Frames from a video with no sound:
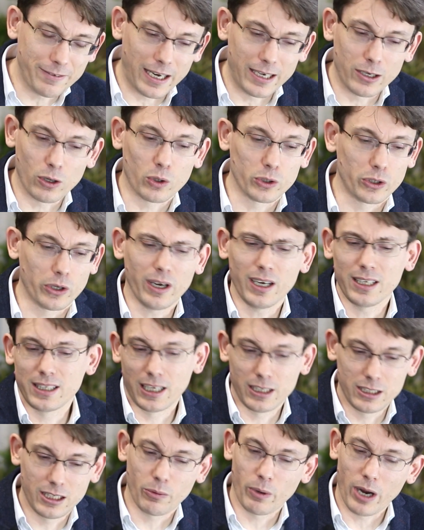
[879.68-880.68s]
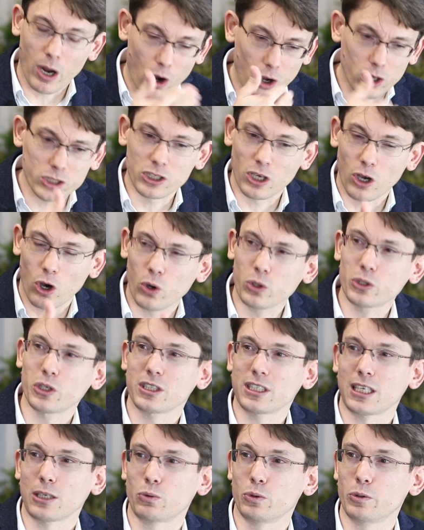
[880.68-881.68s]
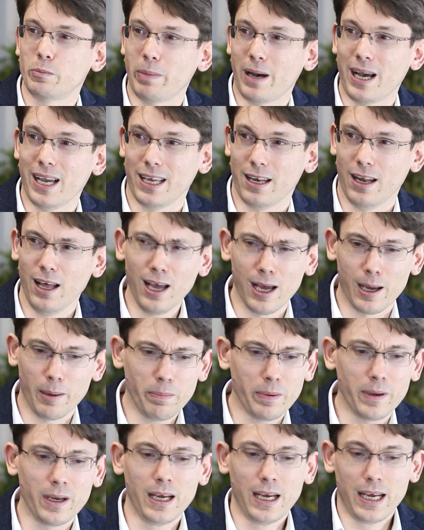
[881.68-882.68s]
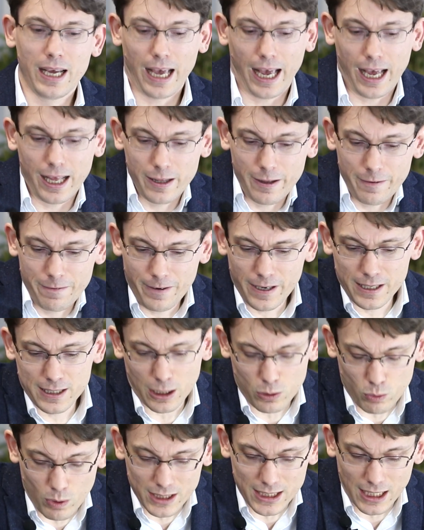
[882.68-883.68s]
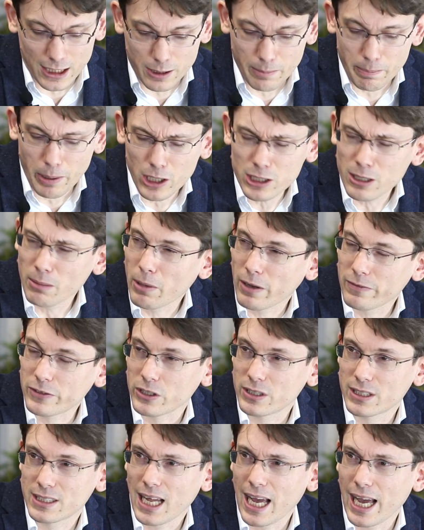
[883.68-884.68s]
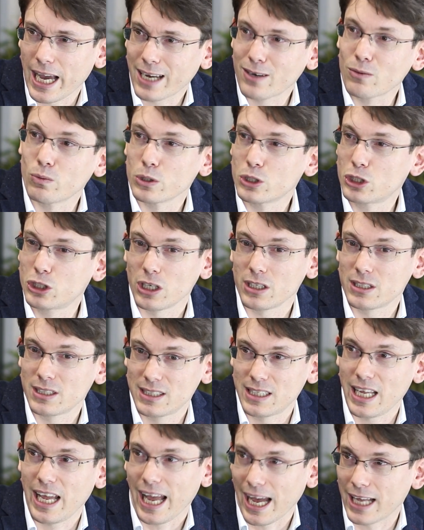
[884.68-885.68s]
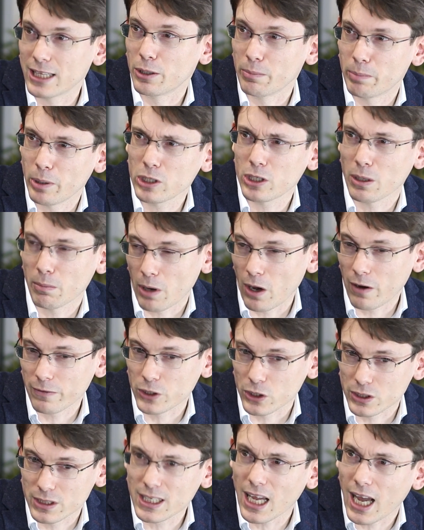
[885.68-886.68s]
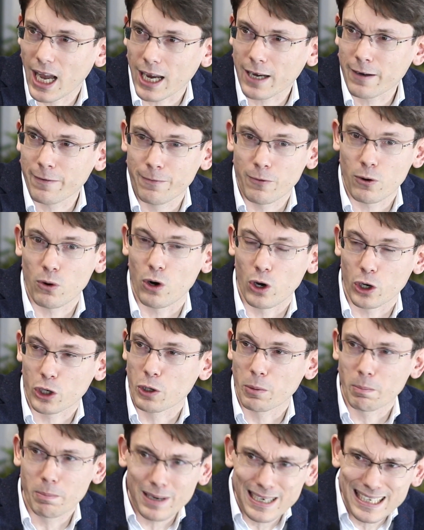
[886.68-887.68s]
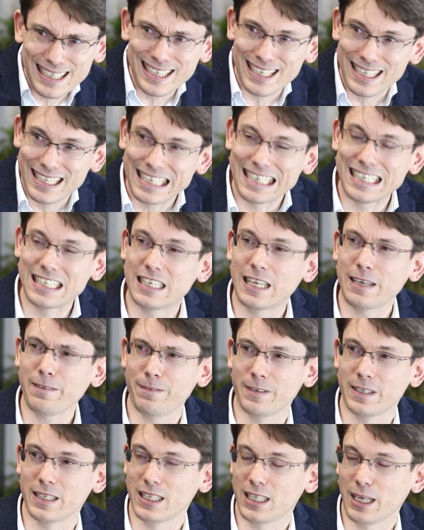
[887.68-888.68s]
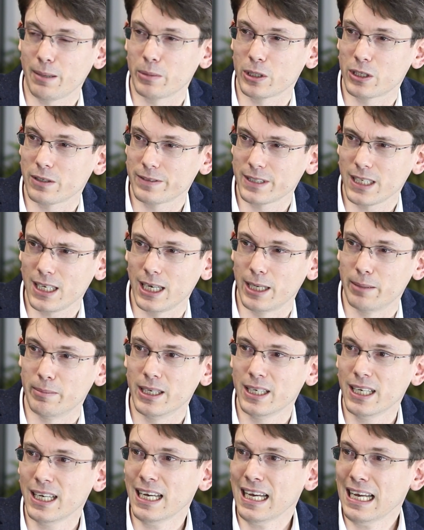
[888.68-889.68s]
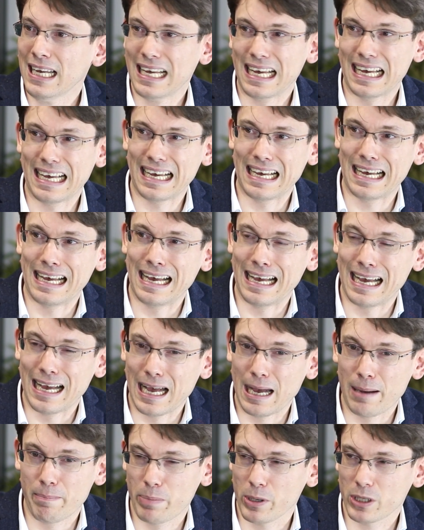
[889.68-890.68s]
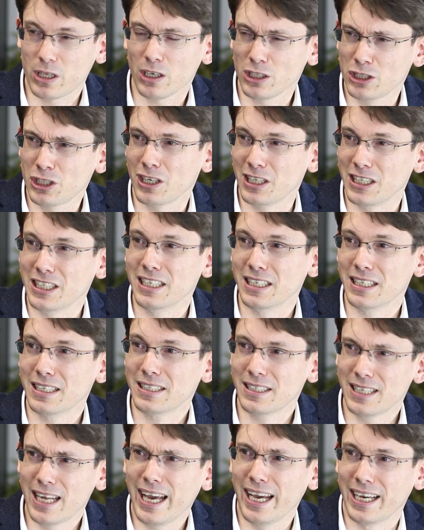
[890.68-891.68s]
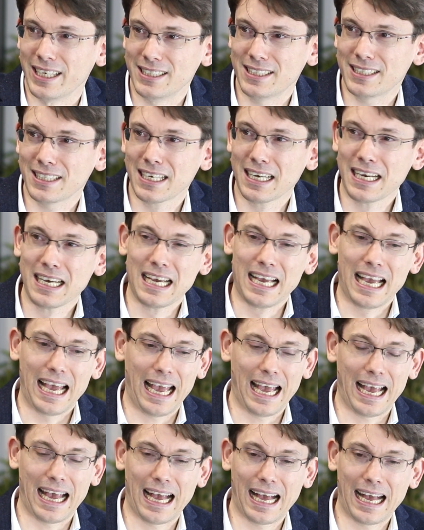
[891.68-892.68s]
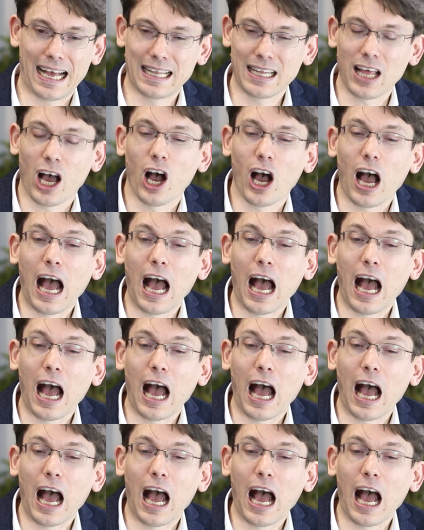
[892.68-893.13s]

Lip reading: an order, and then there were other orders that would pile up, and the thing that was at the bottom of the stack would just stay at the bottom of the stack for a completely indefinite amount of time, potentially days. And